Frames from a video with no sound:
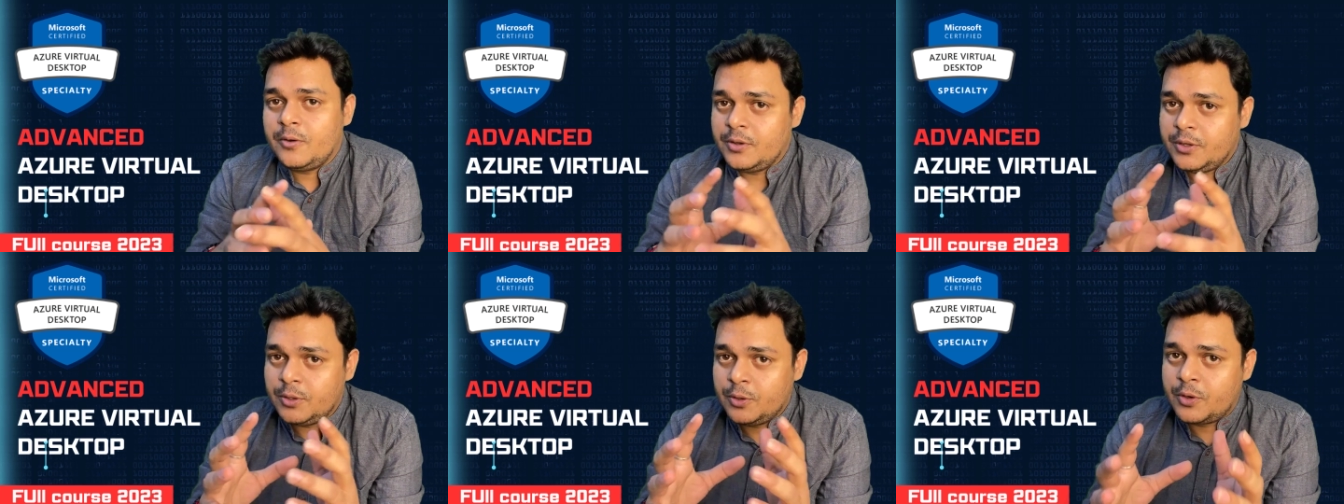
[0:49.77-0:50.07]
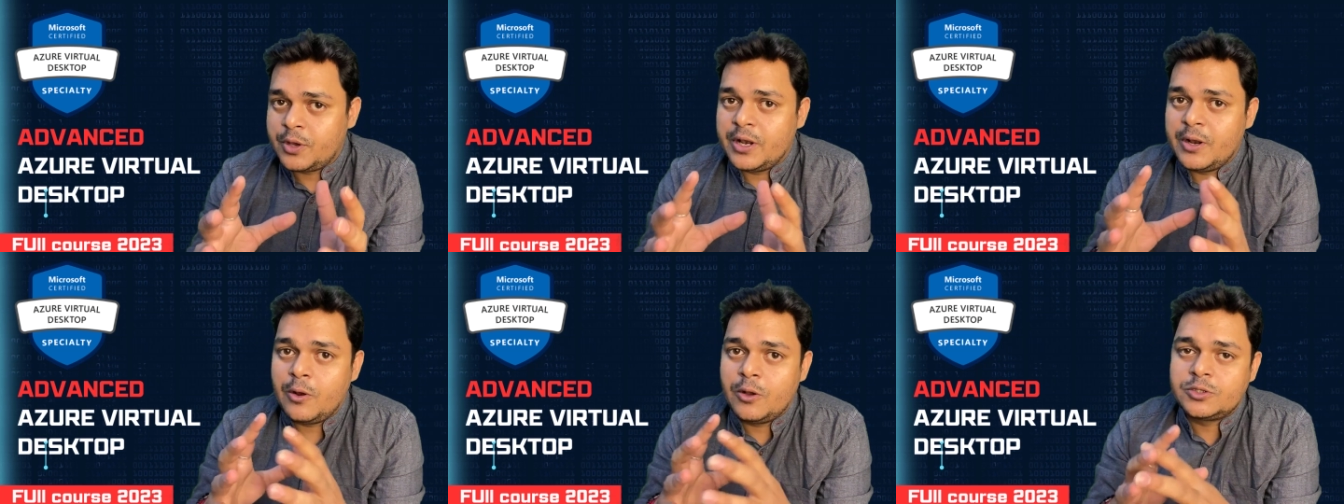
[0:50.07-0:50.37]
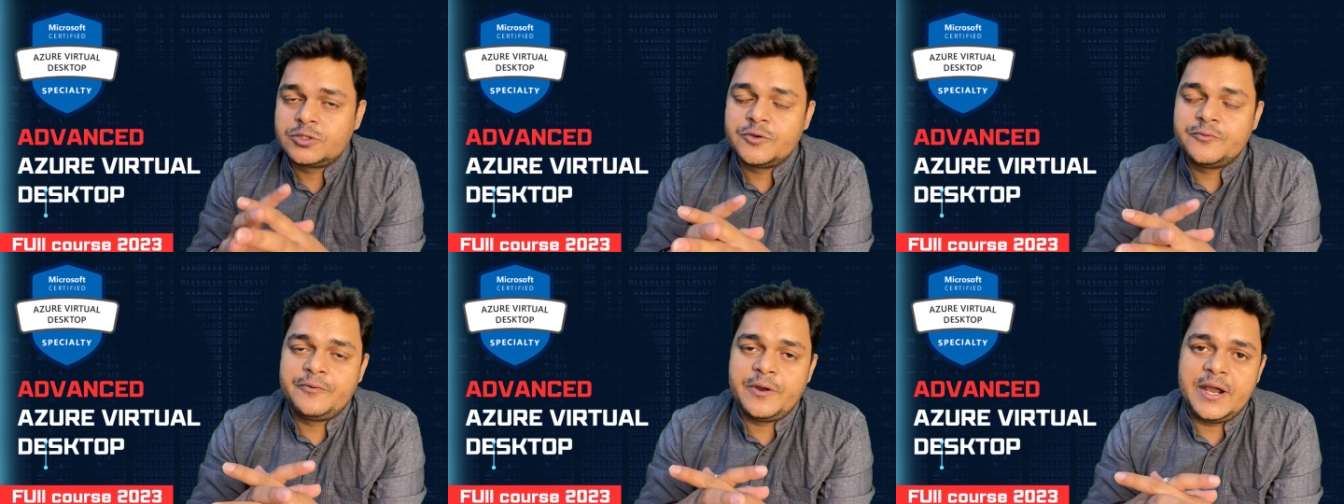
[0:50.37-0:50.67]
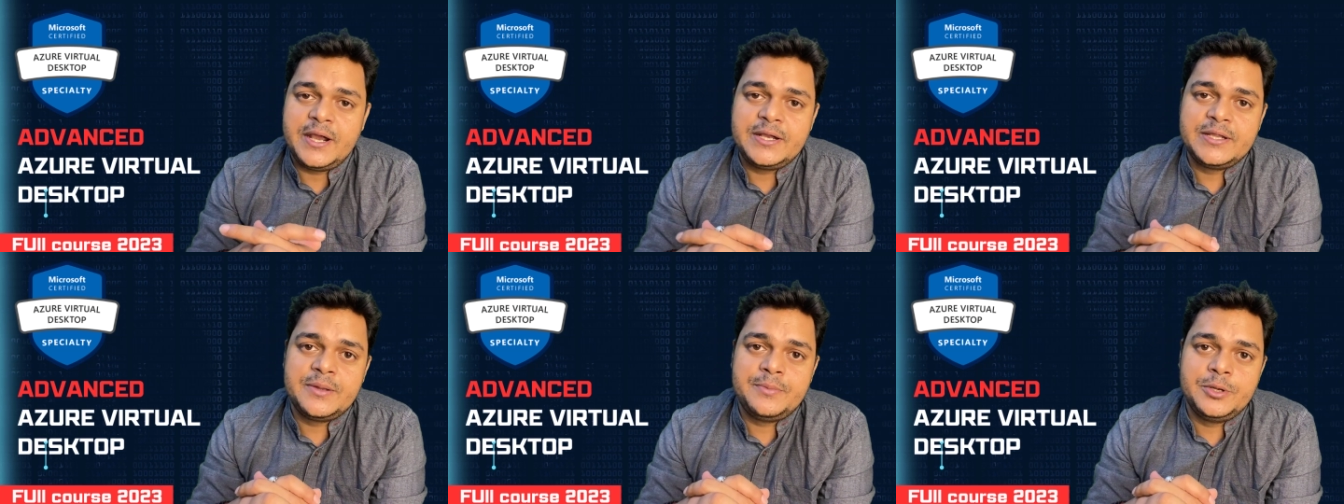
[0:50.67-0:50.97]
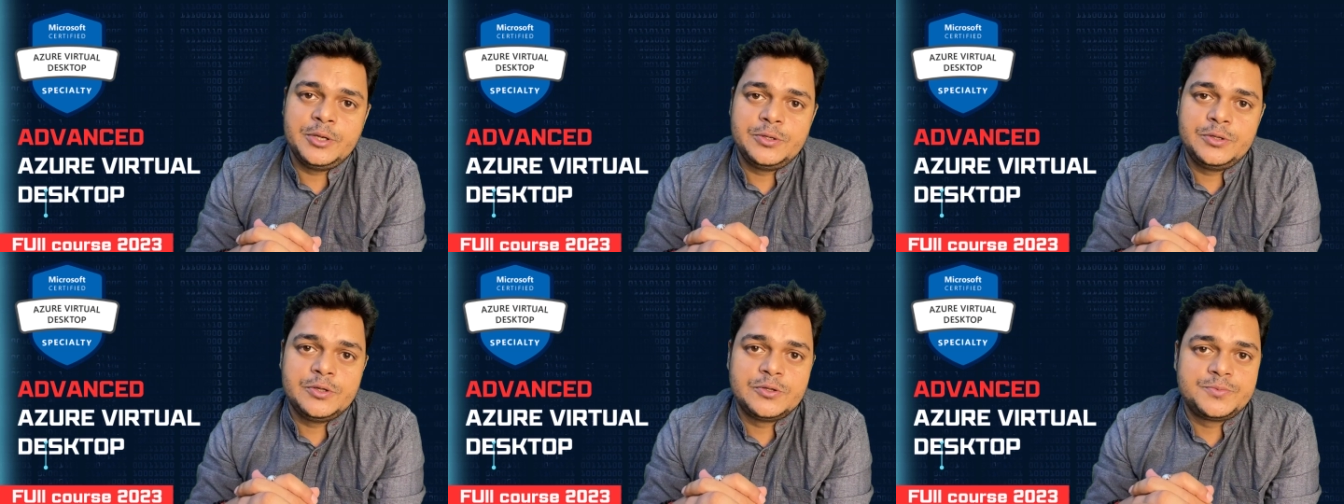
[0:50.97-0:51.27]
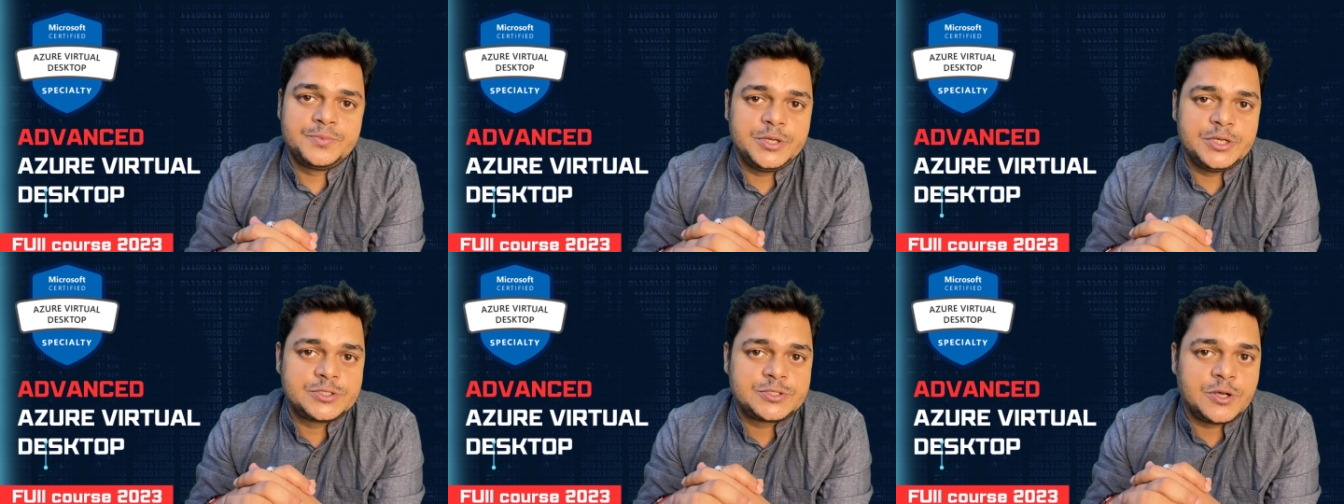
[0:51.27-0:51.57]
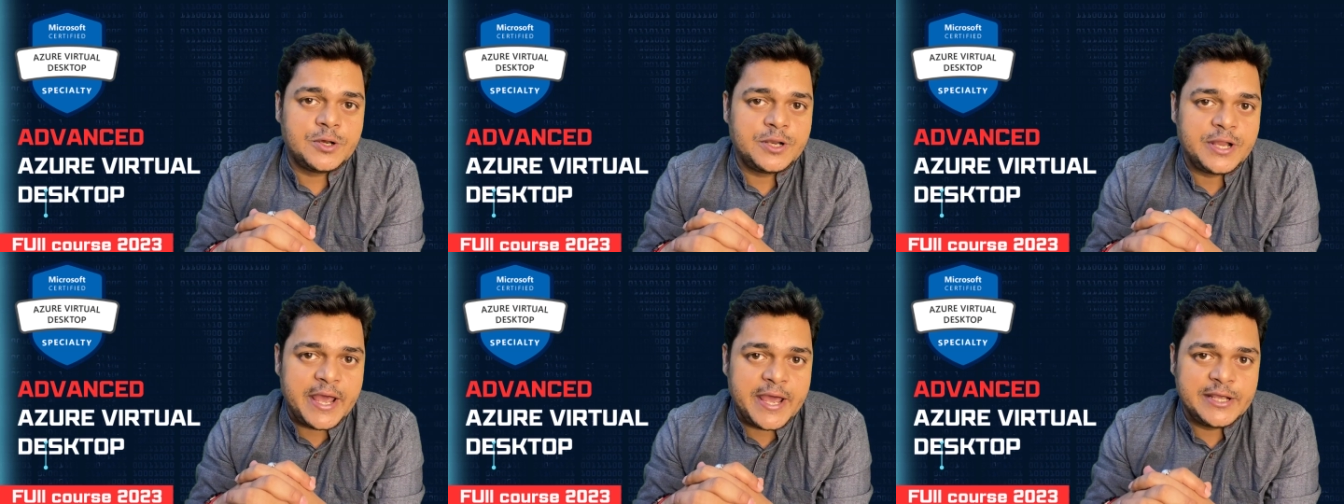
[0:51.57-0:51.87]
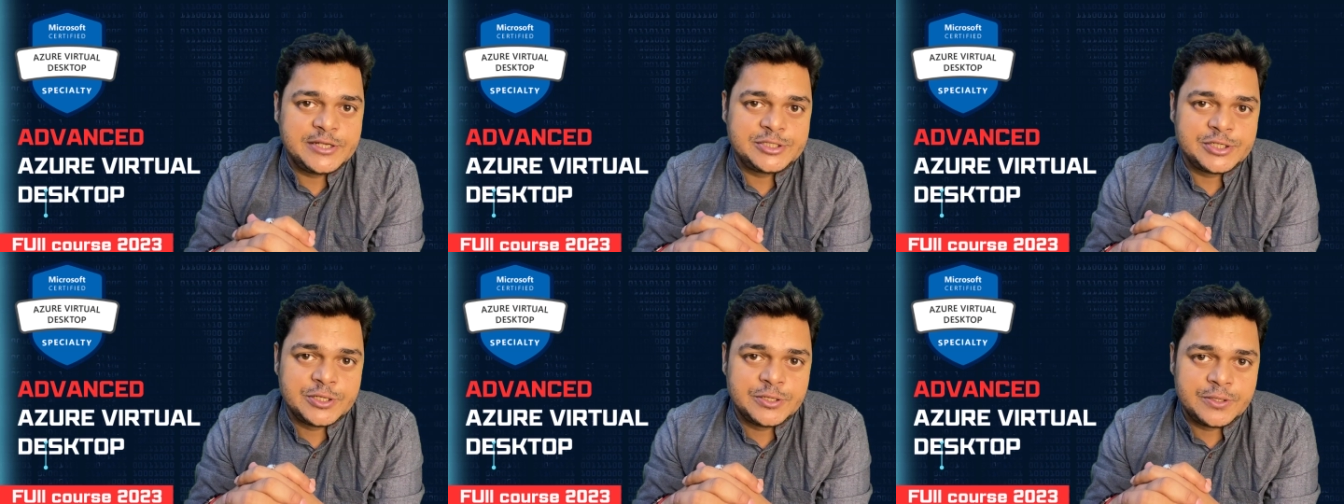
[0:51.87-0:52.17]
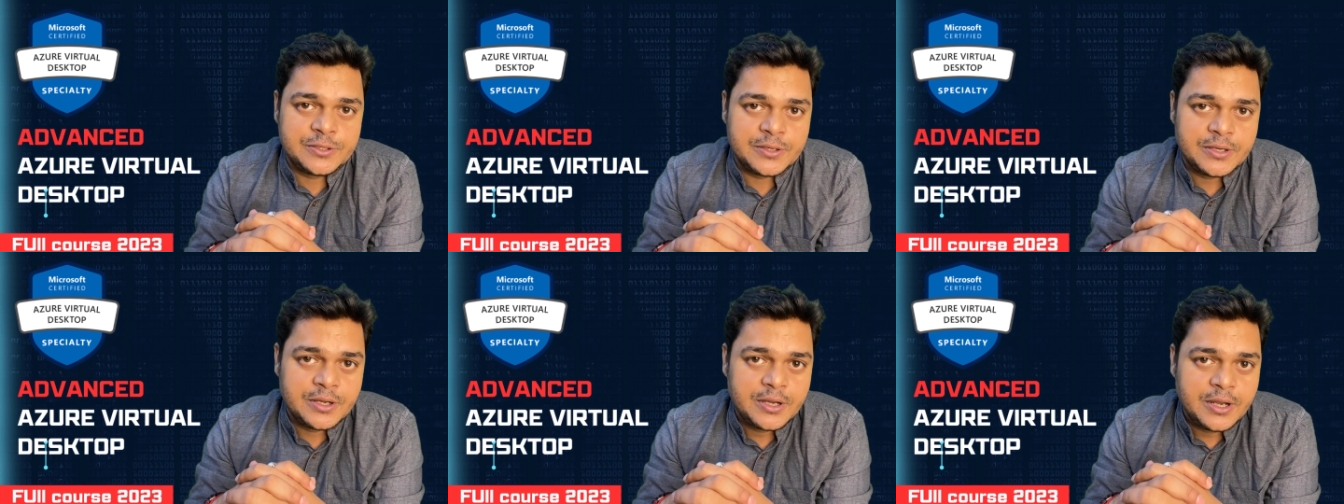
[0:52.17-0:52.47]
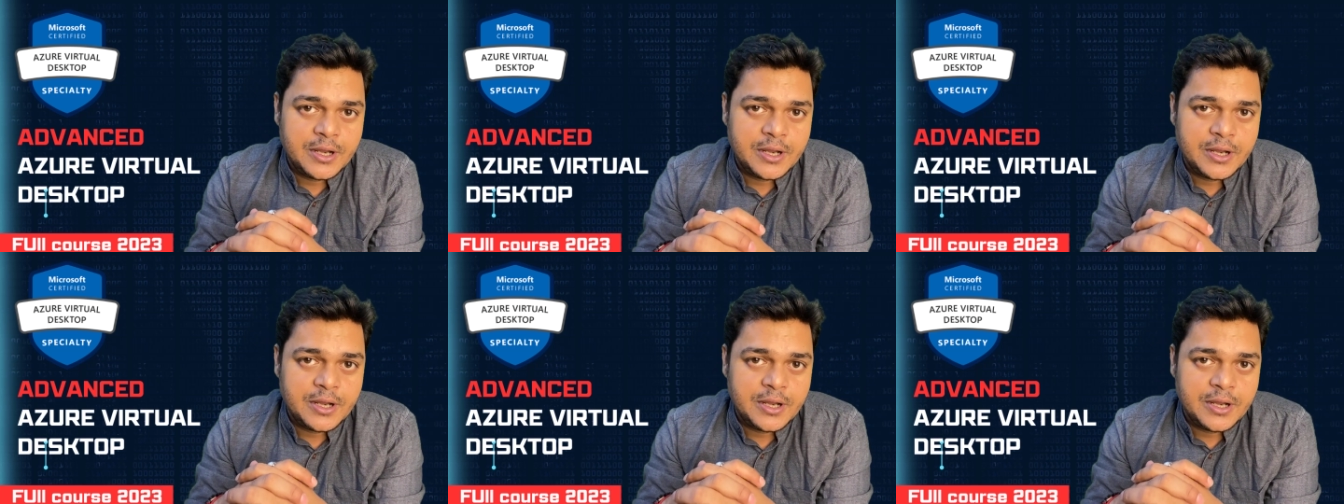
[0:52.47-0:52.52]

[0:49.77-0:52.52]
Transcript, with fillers: you can also find the videos based on Azure